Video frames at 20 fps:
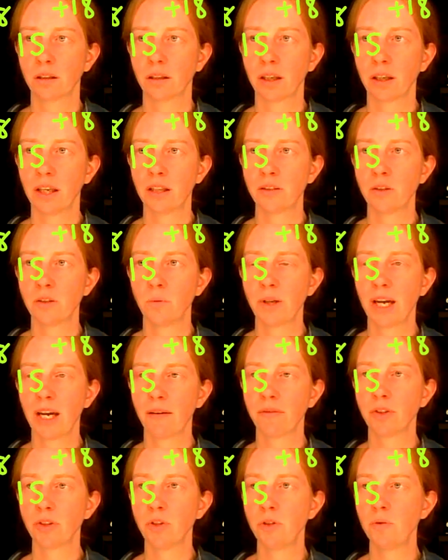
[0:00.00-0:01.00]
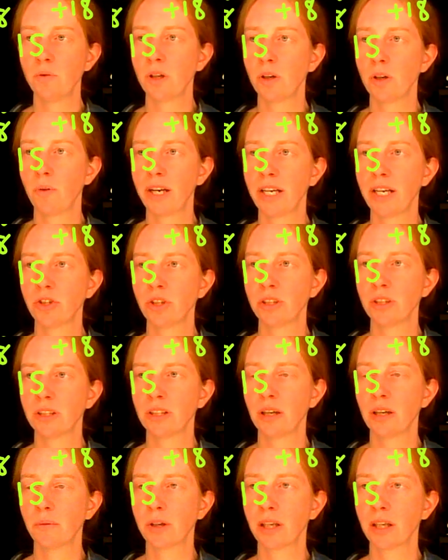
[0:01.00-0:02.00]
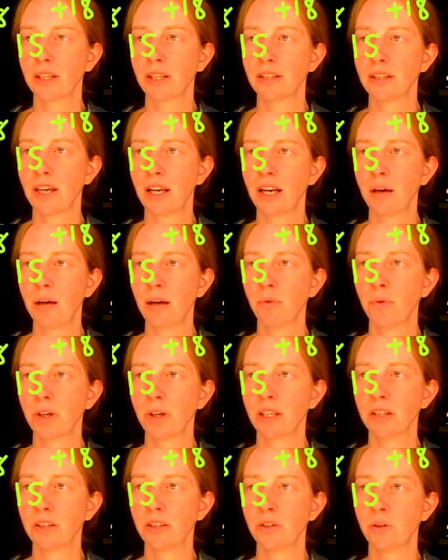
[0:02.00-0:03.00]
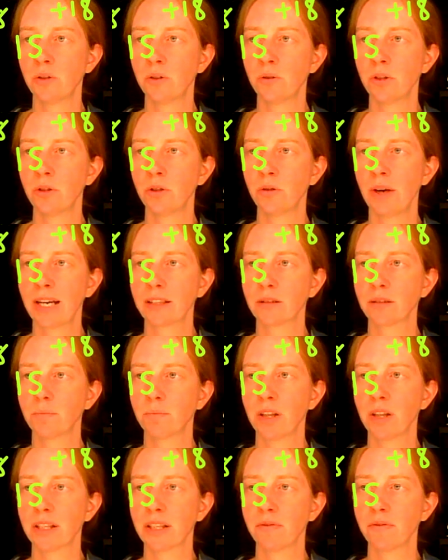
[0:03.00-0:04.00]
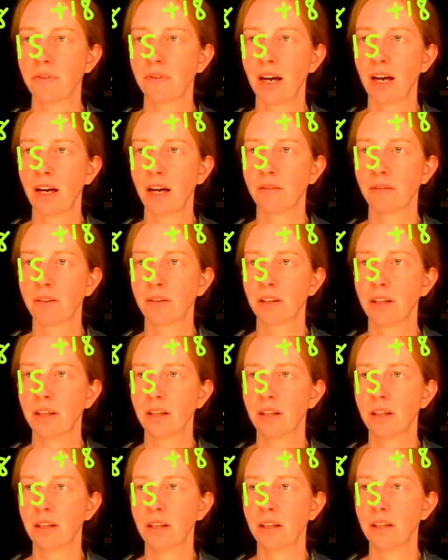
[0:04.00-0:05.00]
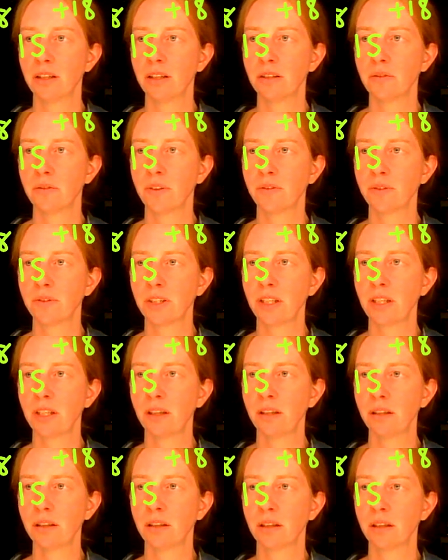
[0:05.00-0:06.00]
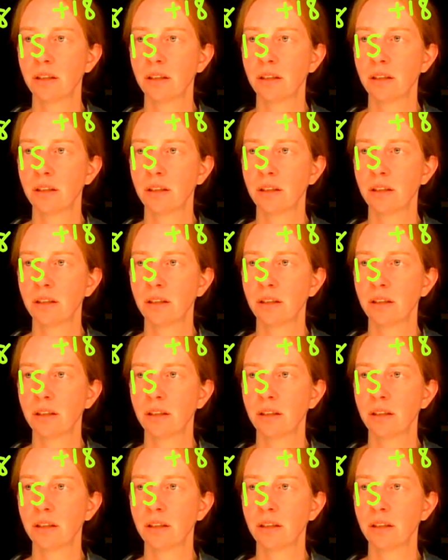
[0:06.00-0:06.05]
Okay, so we have two equations that we're going to set up. We're going to do 2x plus 5 is 15.